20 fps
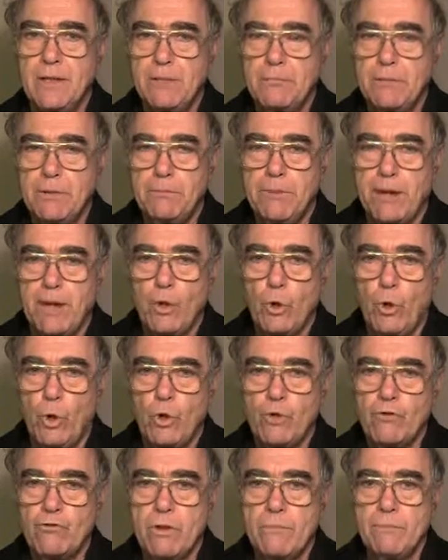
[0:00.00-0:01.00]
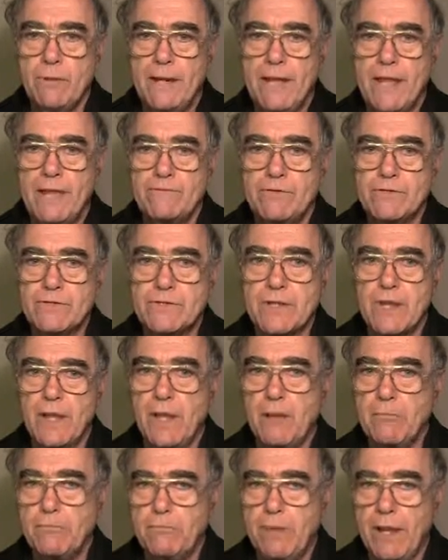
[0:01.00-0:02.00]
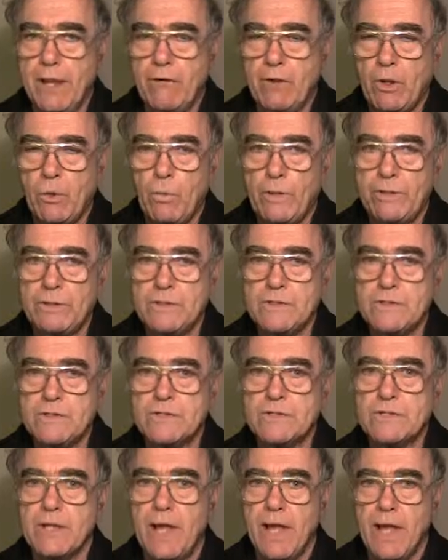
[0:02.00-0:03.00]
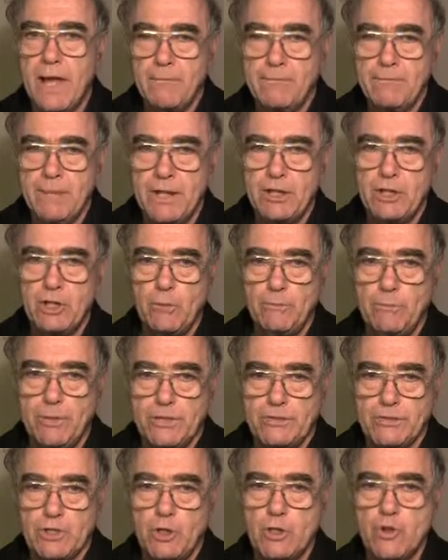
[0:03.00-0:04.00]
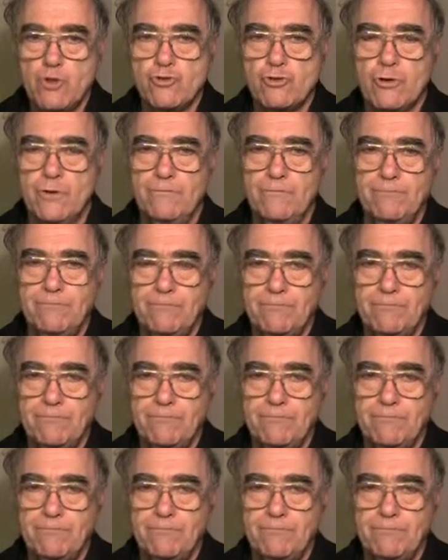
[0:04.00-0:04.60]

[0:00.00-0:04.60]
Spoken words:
but by ordinary believers bearing witness amid persecution.